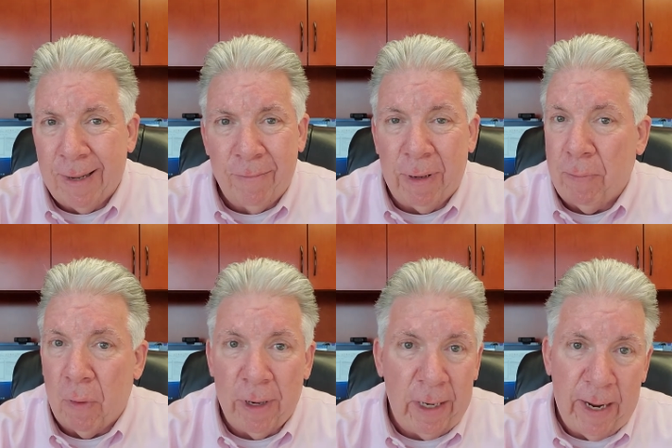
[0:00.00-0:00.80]
but
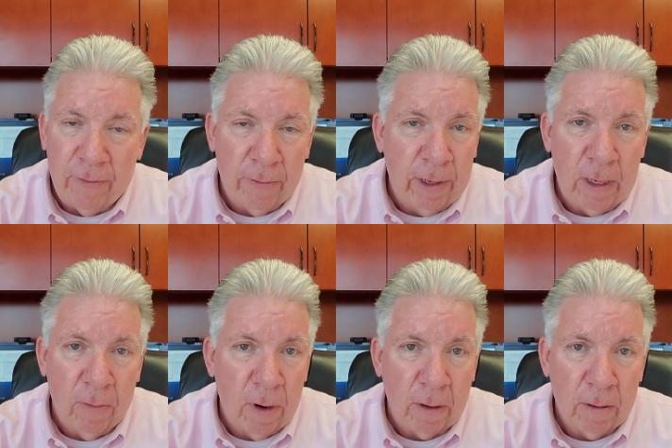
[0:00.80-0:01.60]
boy, it never really
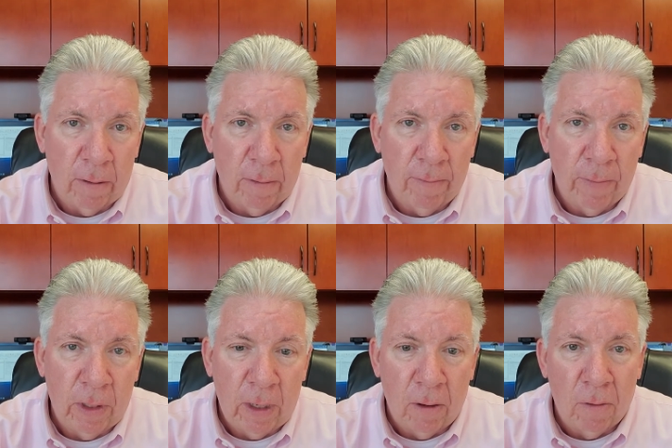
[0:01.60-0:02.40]
worked.
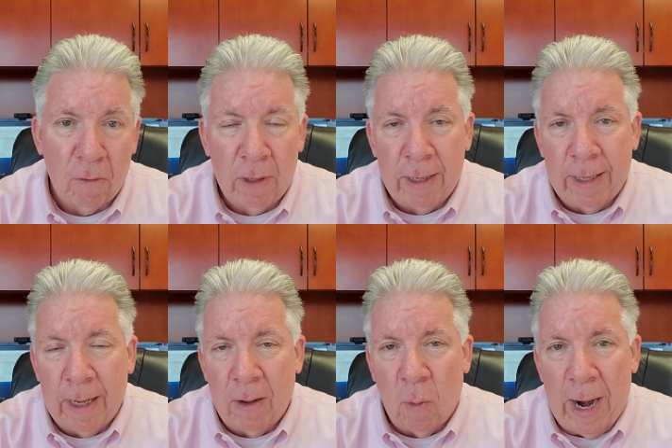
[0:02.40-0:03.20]
So
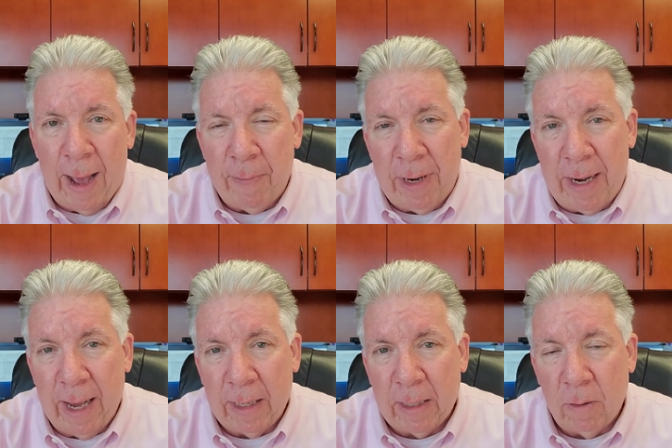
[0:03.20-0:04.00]
what happened
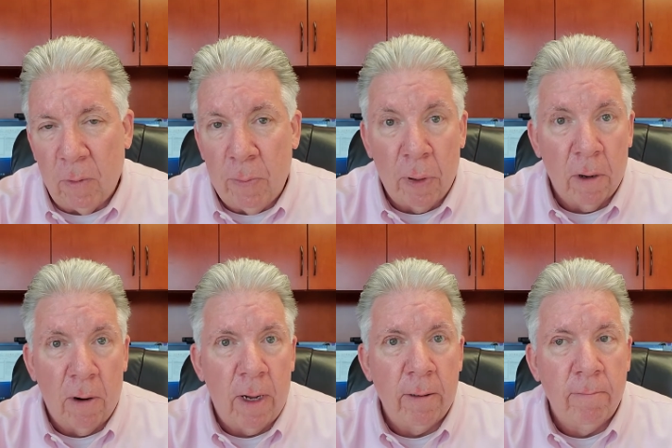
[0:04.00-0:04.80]
next? We put her
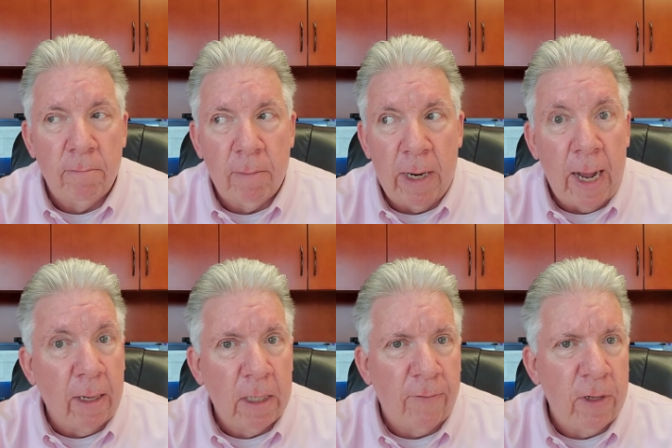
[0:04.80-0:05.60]
on an
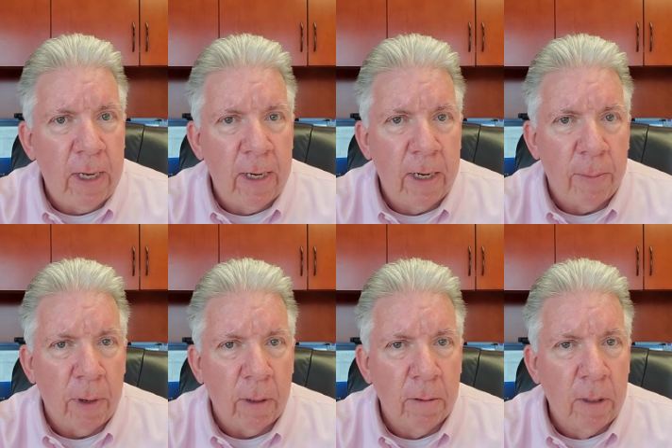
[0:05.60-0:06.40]
IL-17
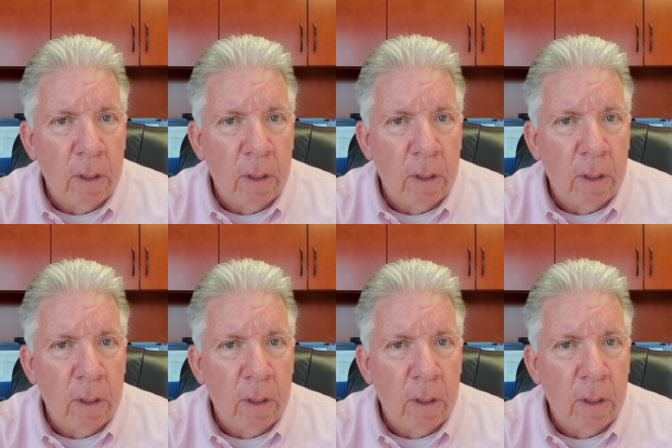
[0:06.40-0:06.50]
inhibitor.